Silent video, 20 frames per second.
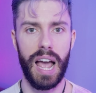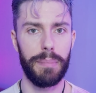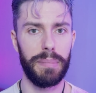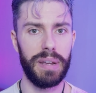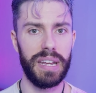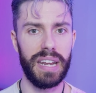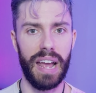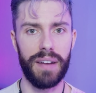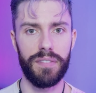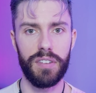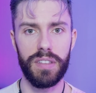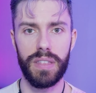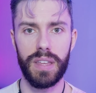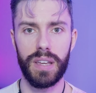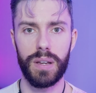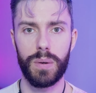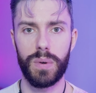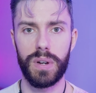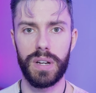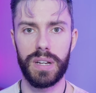I mean,
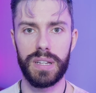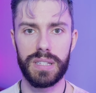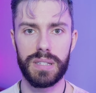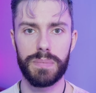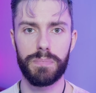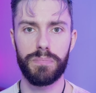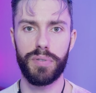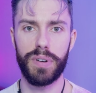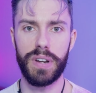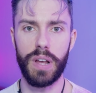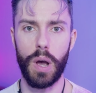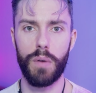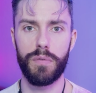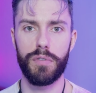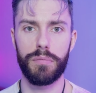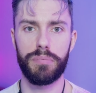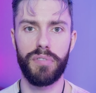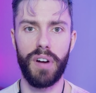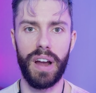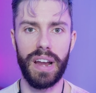everything was pretty
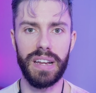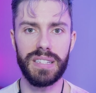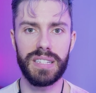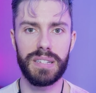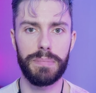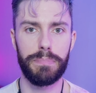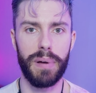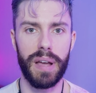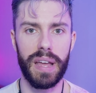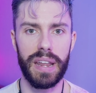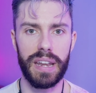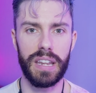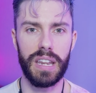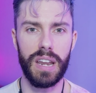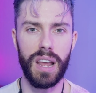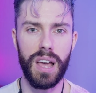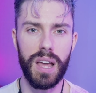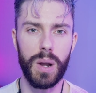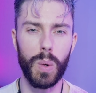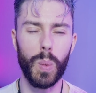overpriced, but
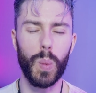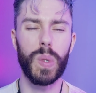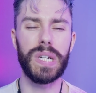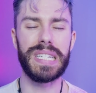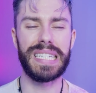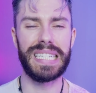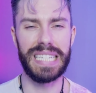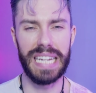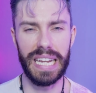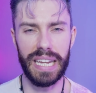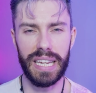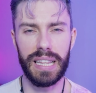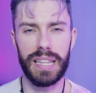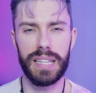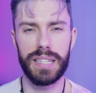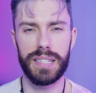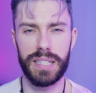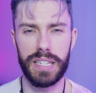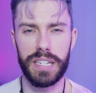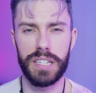not
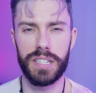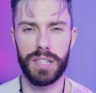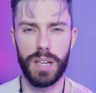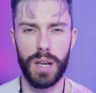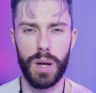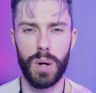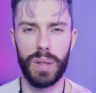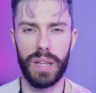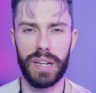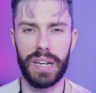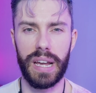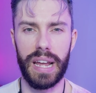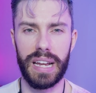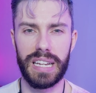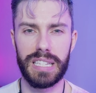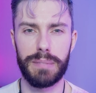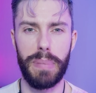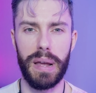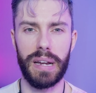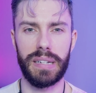ridiculously so like I
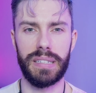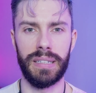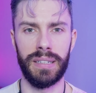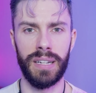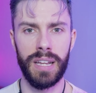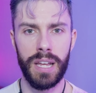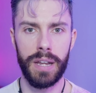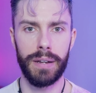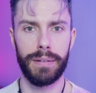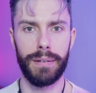expected.